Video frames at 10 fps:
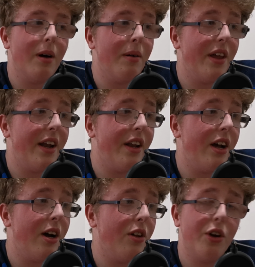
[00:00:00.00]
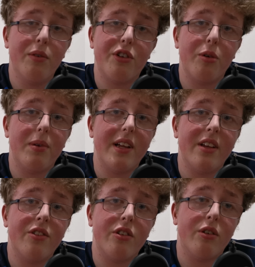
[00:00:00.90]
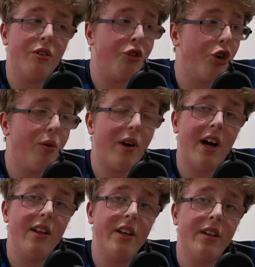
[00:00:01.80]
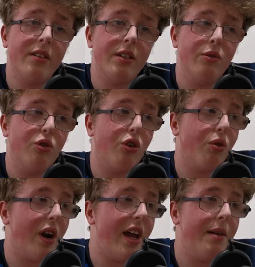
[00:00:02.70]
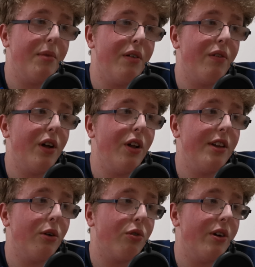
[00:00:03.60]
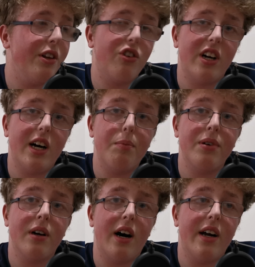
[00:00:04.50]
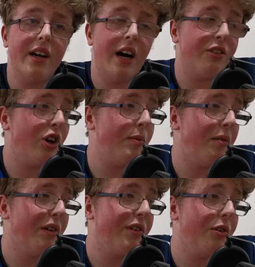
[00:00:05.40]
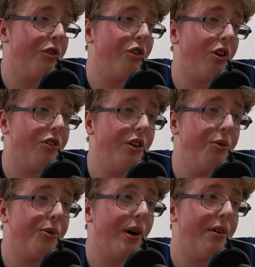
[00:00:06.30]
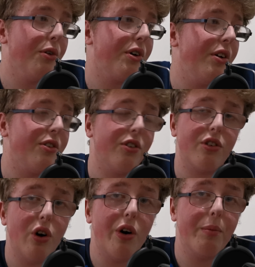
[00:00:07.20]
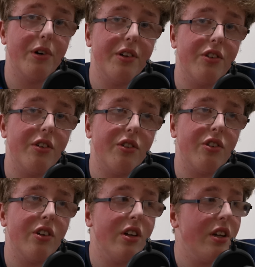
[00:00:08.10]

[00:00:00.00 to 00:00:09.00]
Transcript: And then the other 2 players, Joe Riley, he was great in midfield. He looked really sharp. I saw him having a few shots, and he was quite unlucky not to score in one instance.